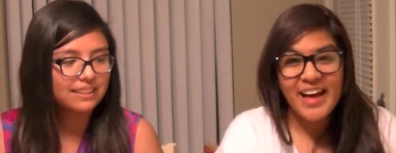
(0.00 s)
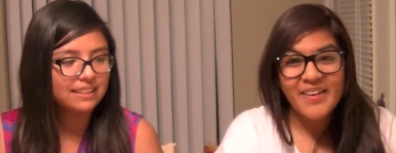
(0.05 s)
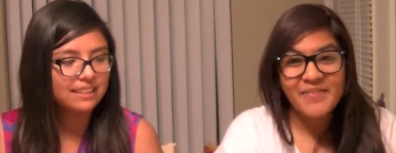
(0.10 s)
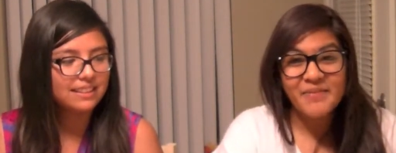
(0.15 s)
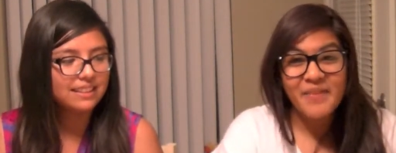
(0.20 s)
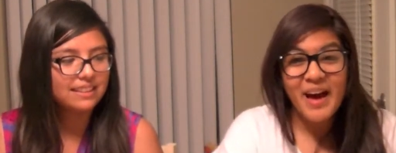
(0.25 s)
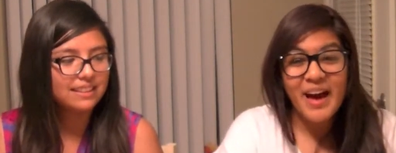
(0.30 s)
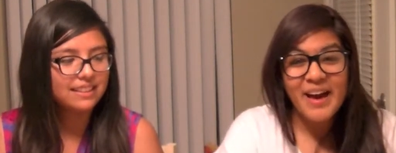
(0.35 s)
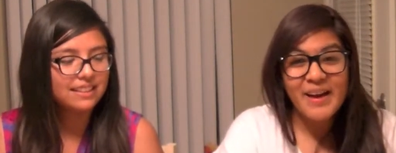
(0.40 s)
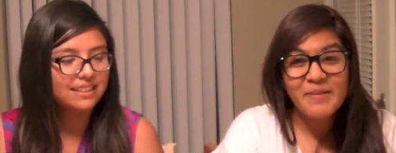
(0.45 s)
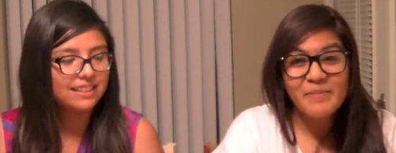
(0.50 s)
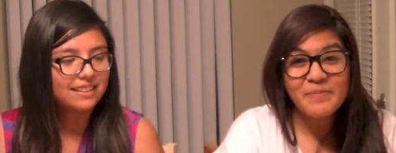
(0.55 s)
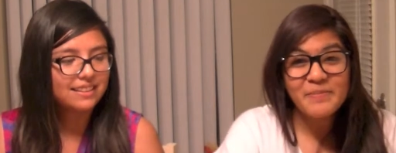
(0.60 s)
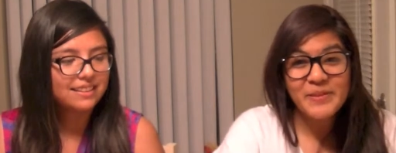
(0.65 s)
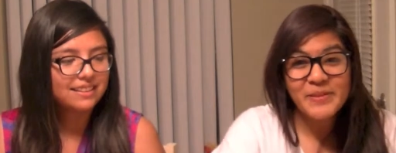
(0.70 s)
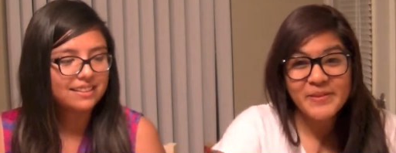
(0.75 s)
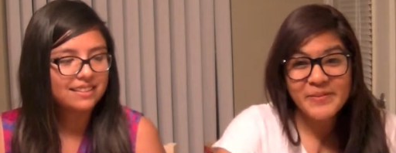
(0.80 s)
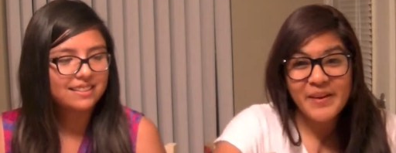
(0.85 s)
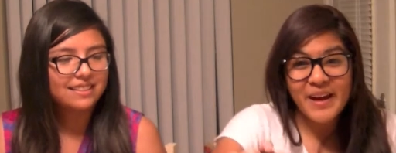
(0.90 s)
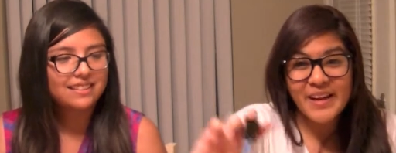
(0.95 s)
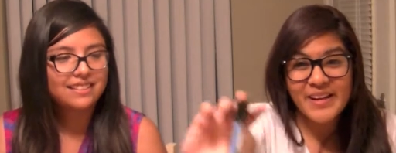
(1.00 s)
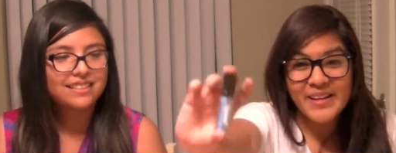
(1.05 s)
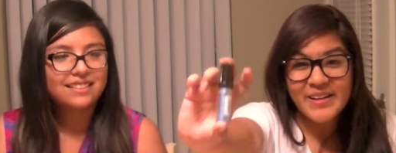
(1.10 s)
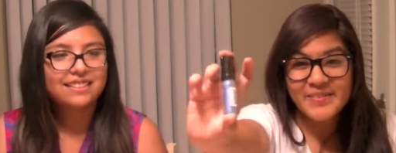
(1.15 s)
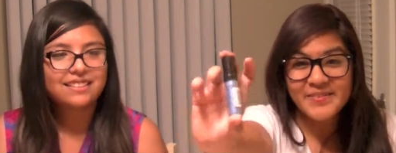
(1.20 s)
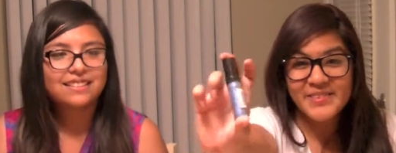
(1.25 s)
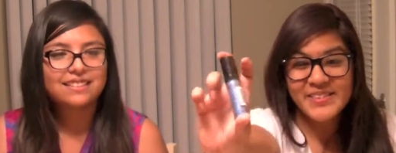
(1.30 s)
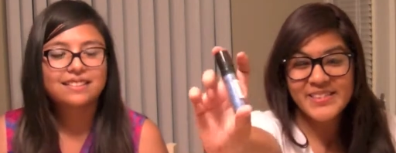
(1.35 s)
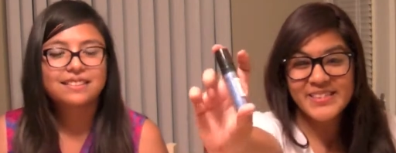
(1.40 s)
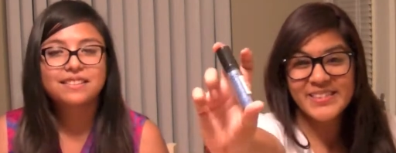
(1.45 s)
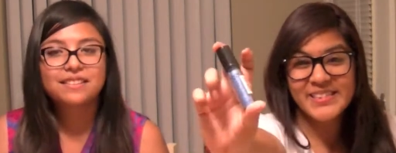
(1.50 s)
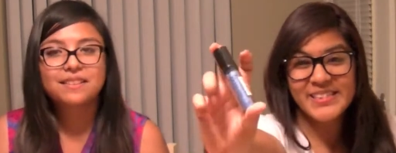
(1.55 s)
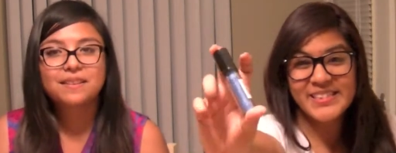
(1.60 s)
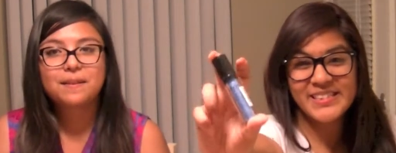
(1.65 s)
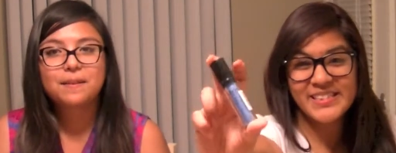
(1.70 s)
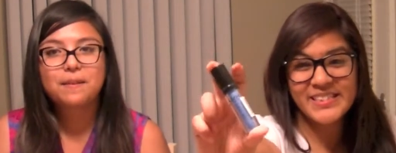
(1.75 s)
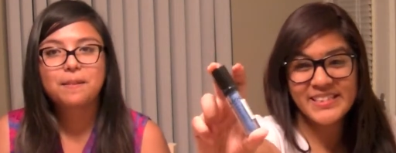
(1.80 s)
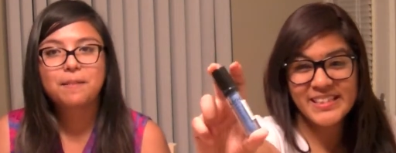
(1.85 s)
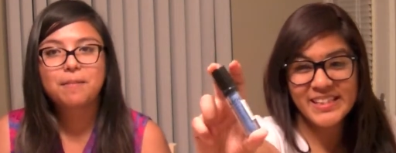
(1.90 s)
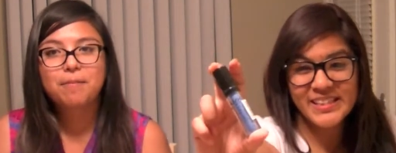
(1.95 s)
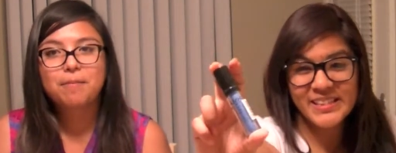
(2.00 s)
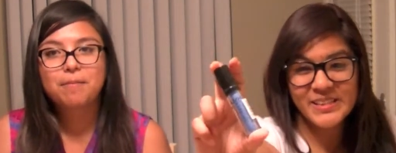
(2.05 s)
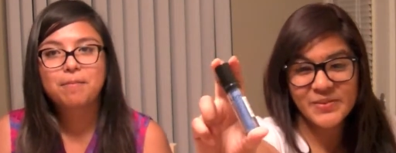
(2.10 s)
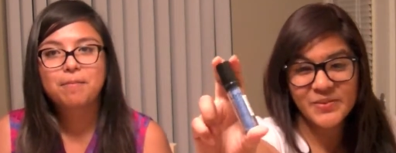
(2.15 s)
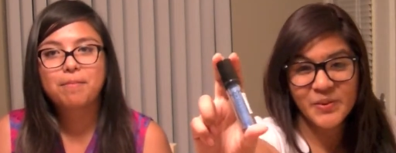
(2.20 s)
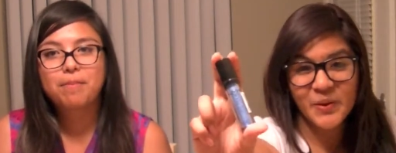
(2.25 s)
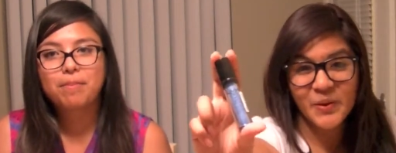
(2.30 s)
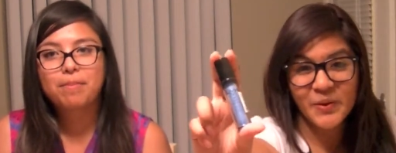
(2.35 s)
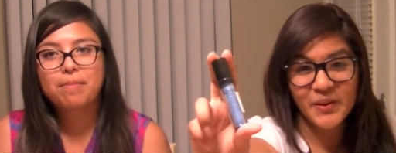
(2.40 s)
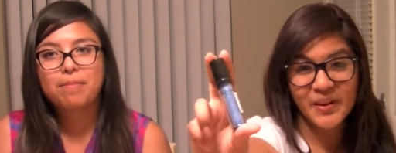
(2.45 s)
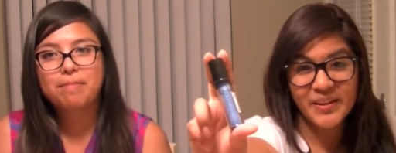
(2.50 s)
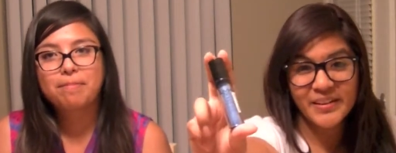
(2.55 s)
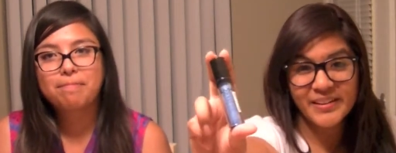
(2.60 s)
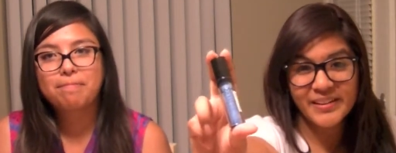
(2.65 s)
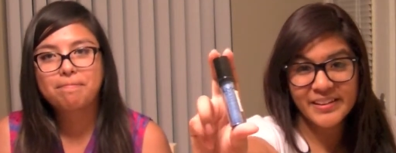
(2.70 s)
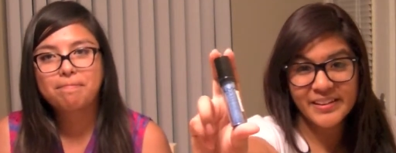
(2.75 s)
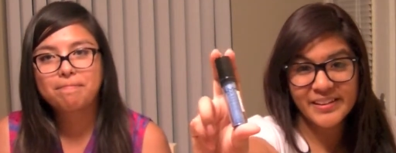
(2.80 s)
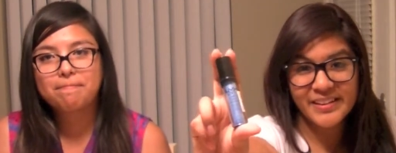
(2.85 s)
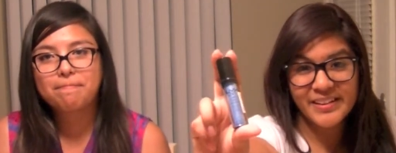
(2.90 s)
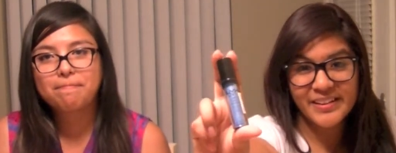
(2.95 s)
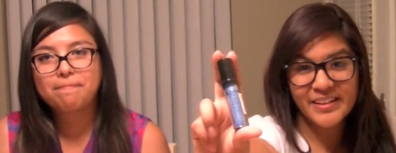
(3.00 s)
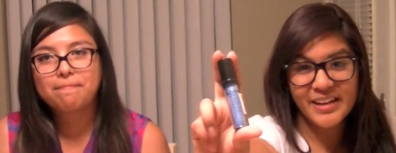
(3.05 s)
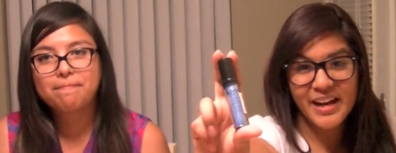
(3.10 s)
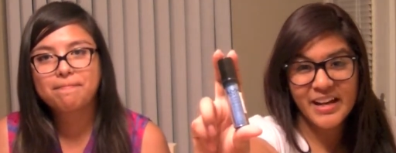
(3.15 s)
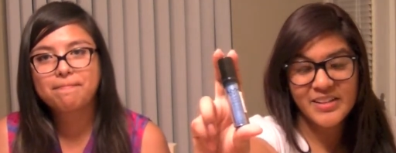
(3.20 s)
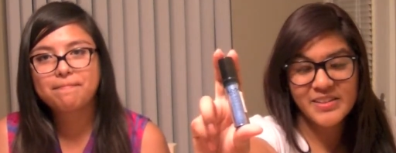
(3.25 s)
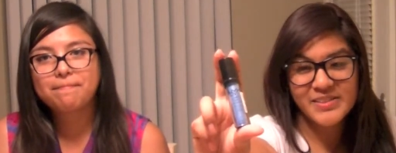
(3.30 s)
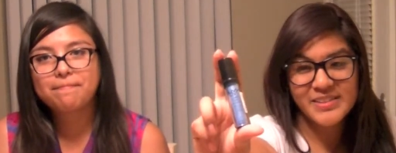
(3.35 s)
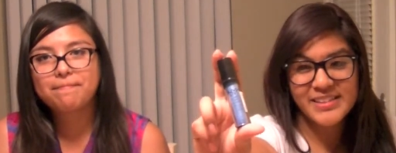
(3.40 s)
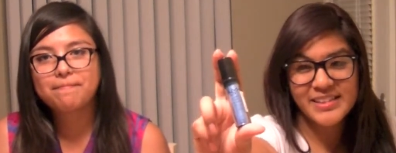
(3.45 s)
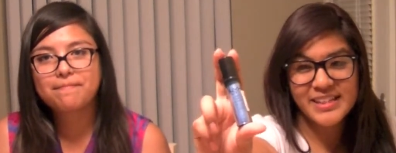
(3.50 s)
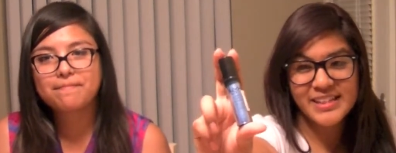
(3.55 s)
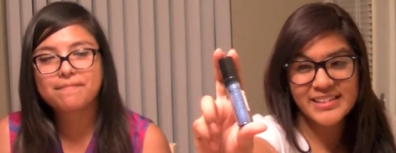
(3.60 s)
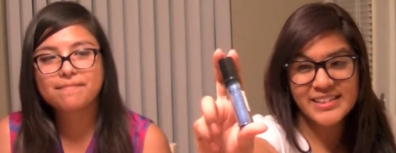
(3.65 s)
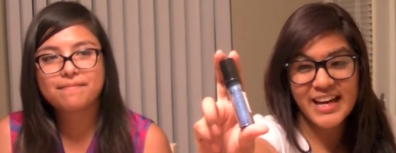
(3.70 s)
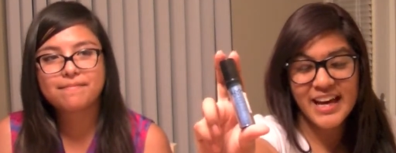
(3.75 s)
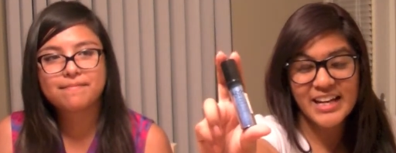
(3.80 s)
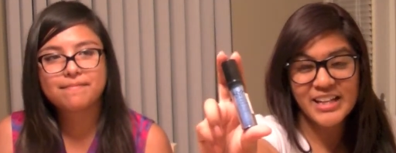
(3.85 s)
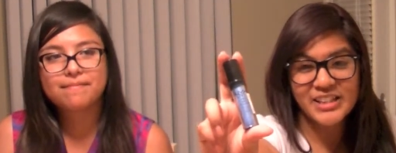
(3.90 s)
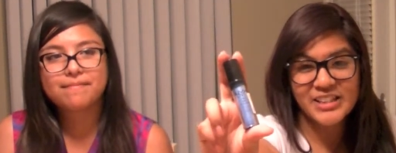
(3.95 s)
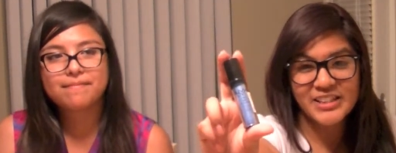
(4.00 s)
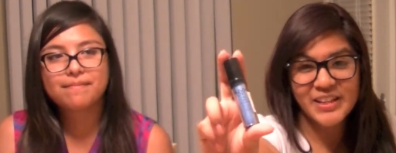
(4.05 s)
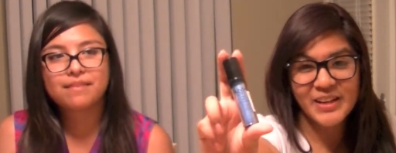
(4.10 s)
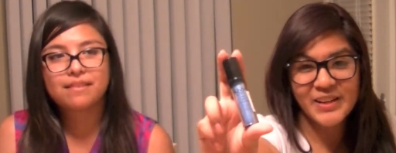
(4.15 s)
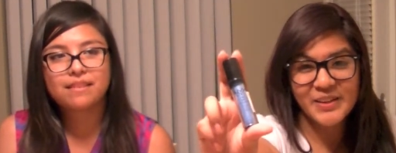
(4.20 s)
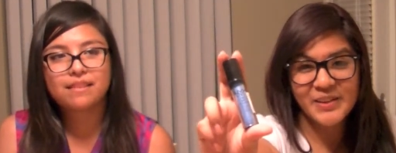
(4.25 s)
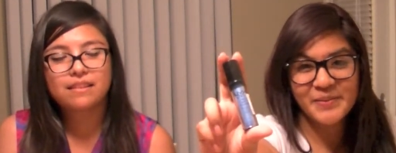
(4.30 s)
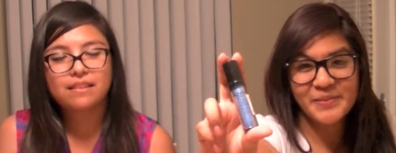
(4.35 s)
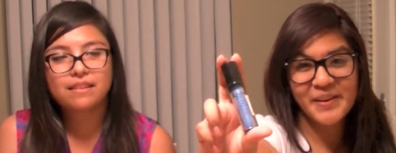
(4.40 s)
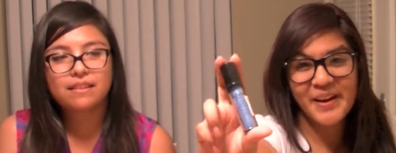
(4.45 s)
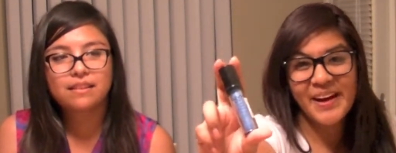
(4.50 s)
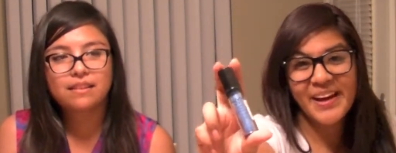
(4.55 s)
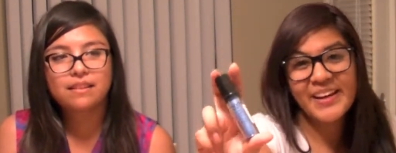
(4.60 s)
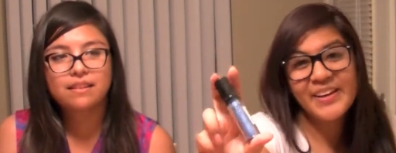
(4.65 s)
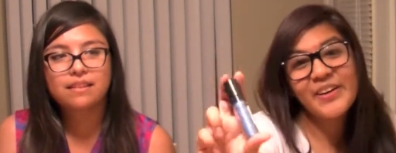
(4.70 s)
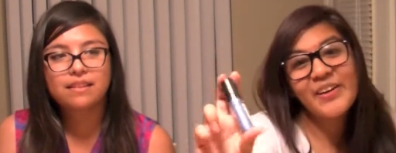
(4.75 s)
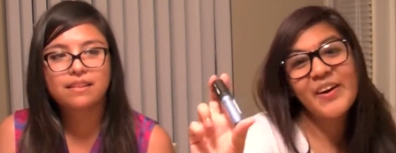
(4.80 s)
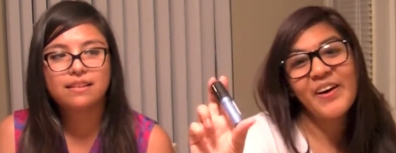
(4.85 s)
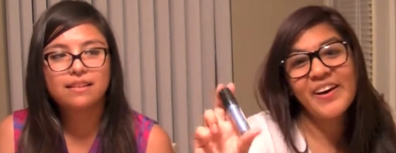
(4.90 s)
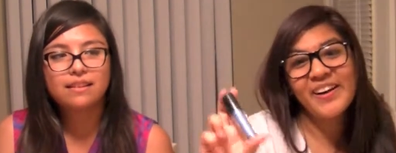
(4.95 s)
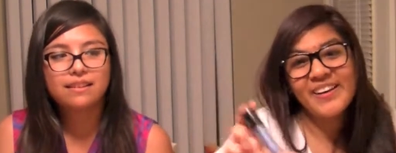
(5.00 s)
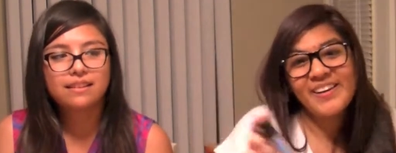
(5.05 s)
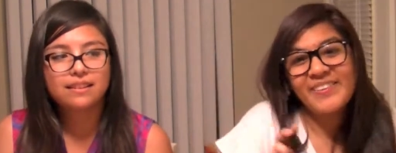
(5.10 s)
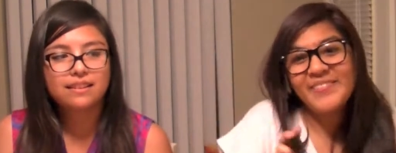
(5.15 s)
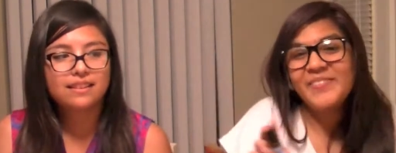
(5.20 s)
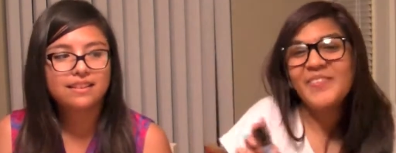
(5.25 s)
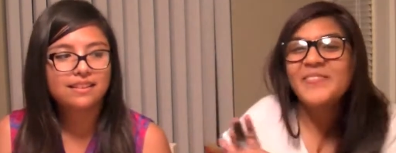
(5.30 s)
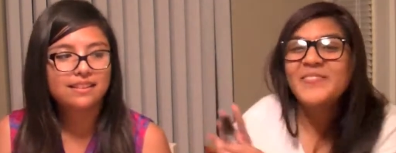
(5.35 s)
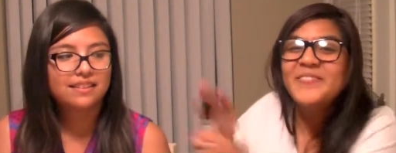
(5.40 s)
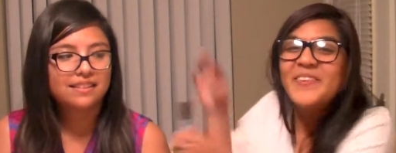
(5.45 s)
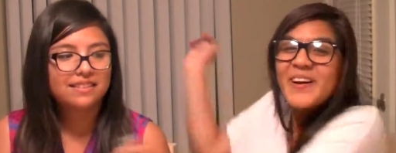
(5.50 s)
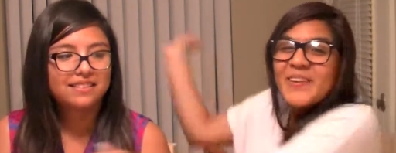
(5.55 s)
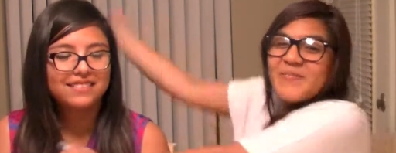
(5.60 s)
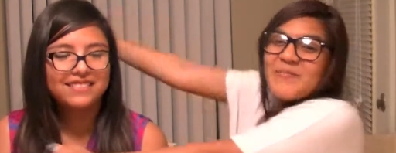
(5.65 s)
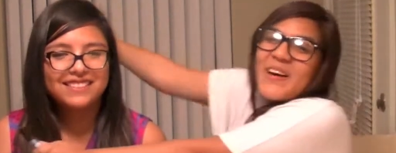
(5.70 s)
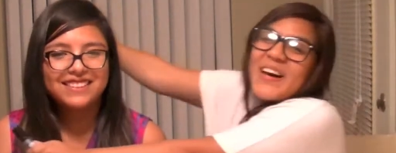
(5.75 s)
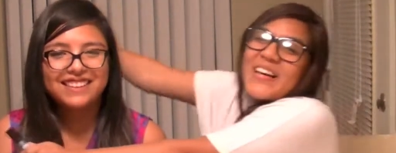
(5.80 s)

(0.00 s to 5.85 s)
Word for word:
Speaker 1: my blue item is this NYX Roll-On Glitter. I use it as eyeshadow, but I got it from my best